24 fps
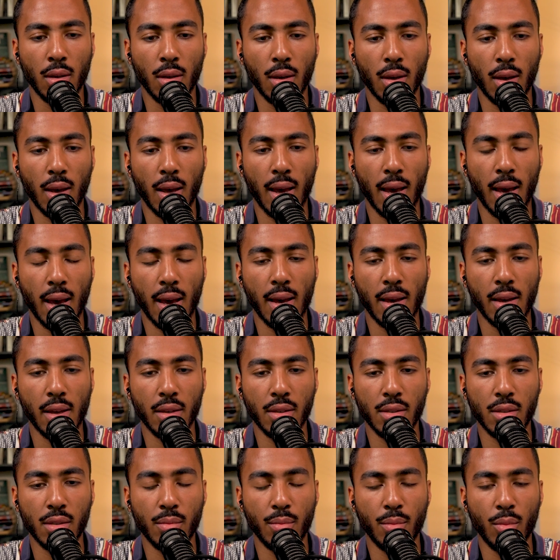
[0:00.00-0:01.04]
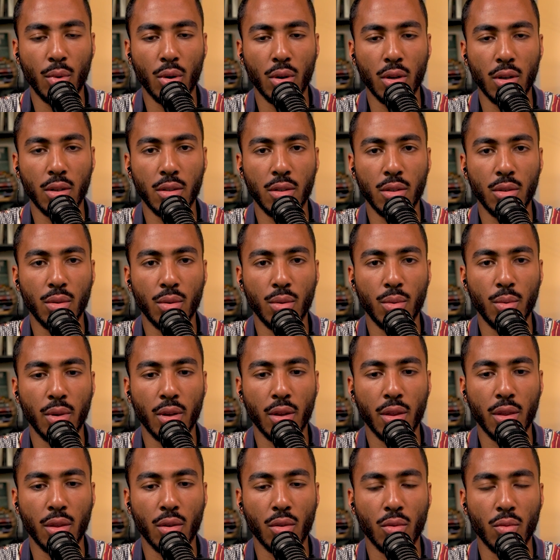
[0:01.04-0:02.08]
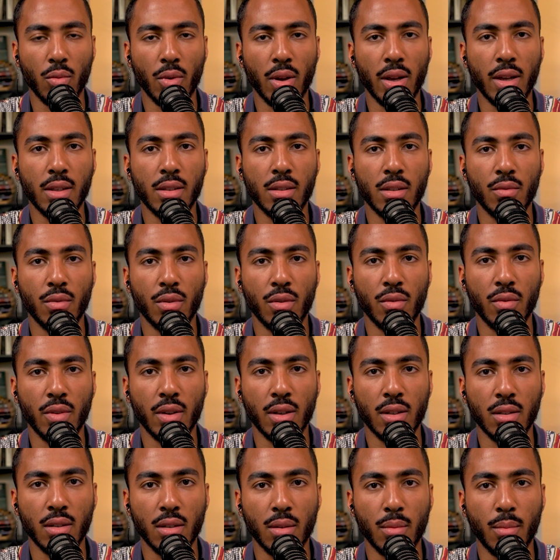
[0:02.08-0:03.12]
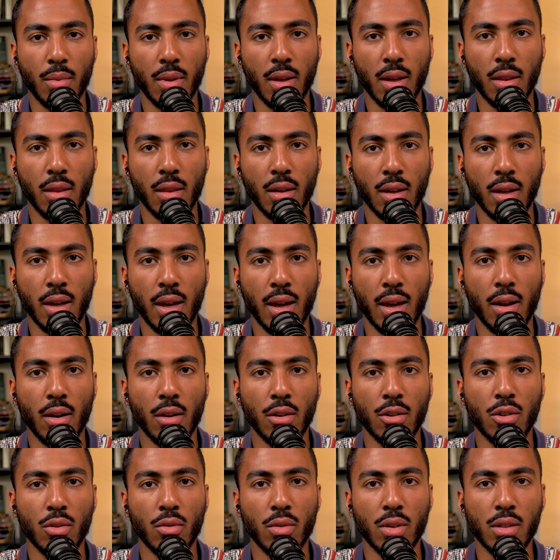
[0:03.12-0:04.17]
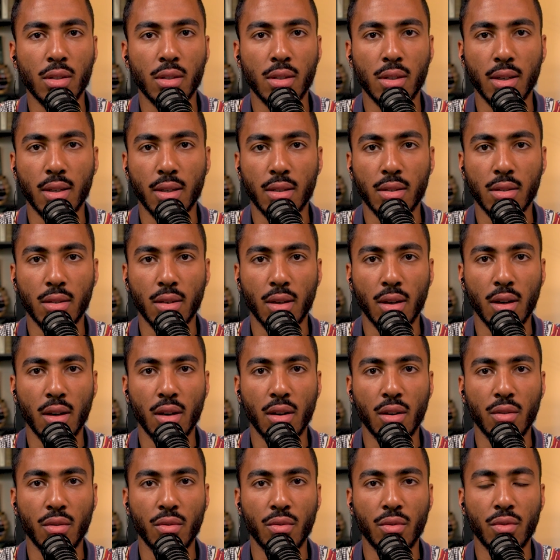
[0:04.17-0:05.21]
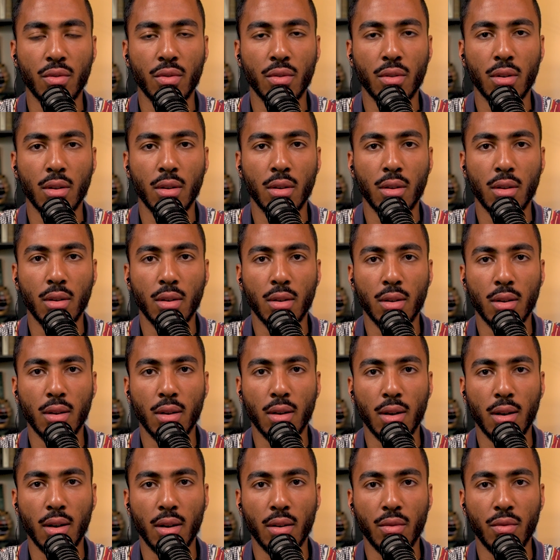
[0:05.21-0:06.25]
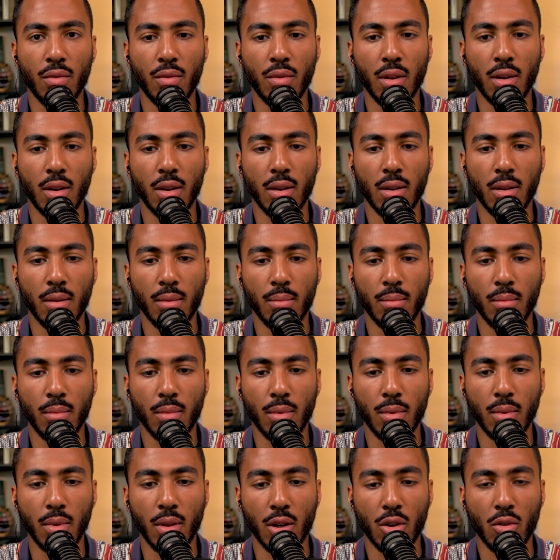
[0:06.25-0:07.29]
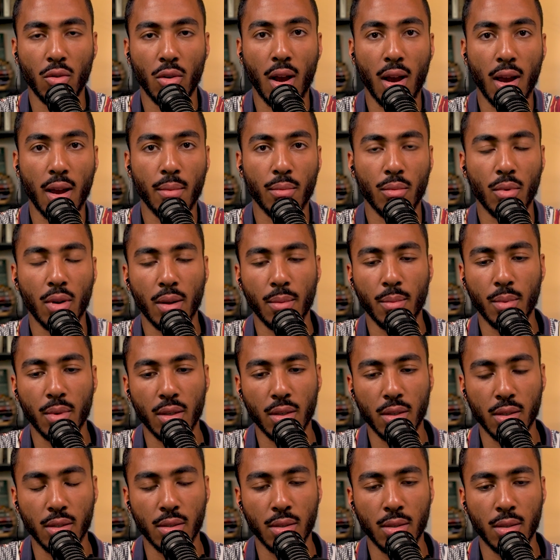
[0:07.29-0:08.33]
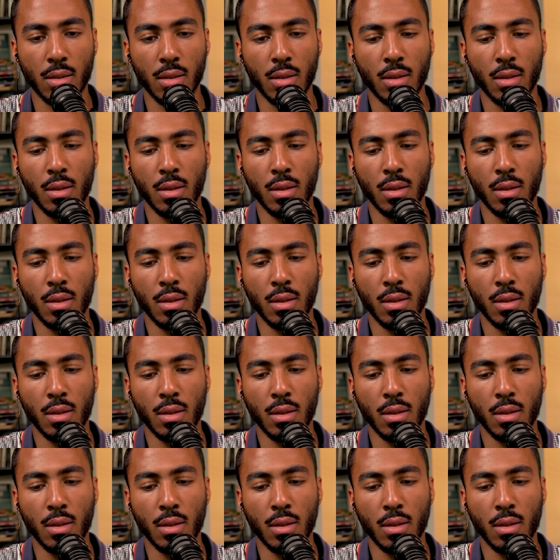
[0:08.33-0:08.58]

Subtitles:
has more to do with the race of the victim than the characteristics of the crime, right? Because